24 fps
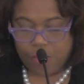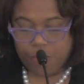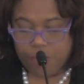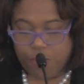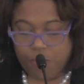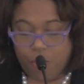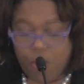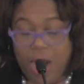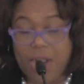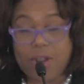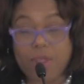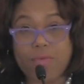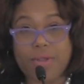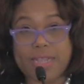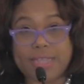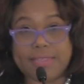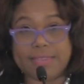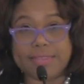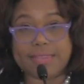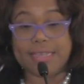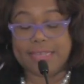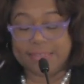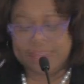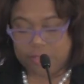
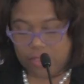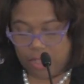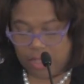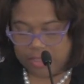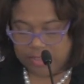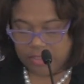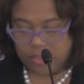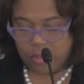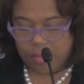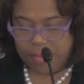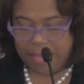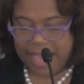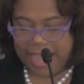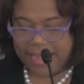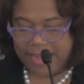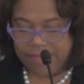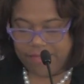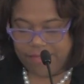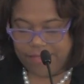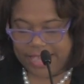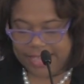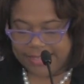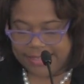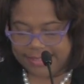Progress is also
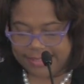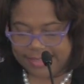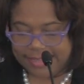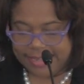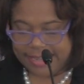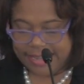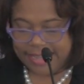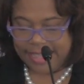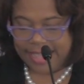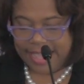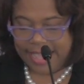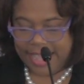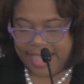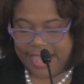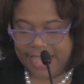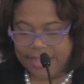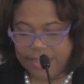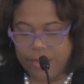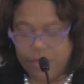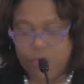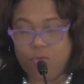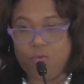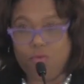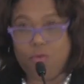manifested in
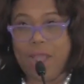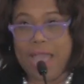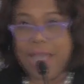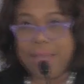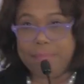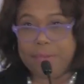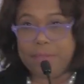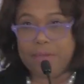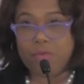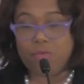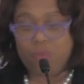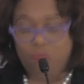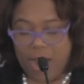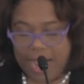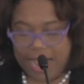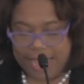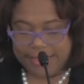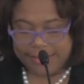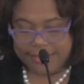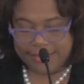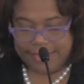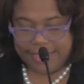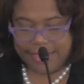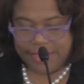the rapid
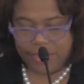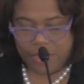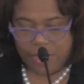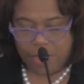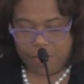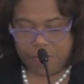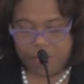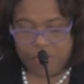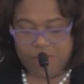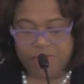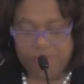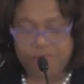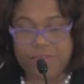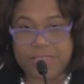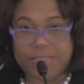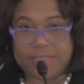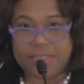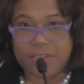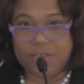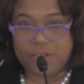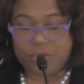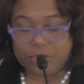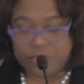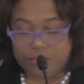rise in number of
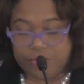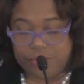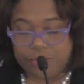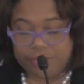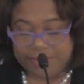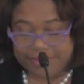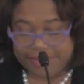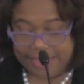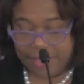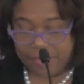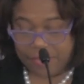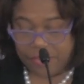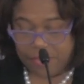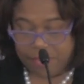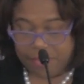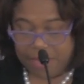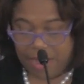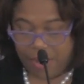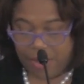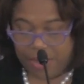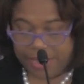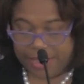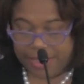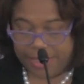visitors from South
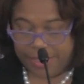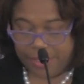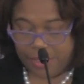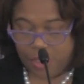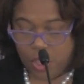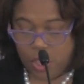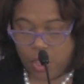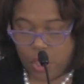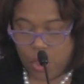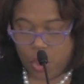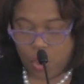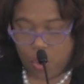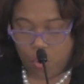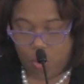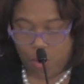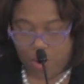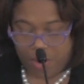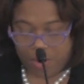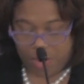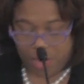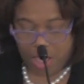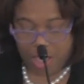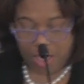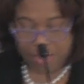America who are
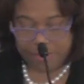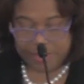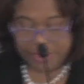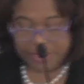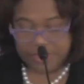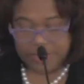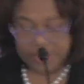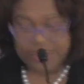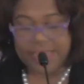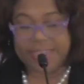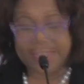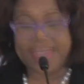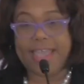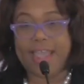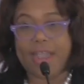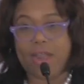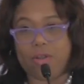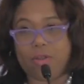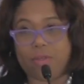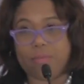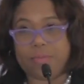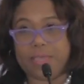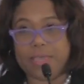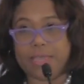coming to the
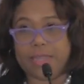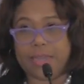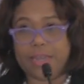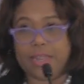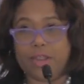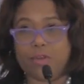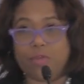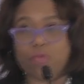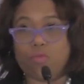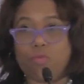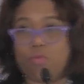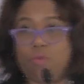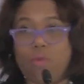Caribbean in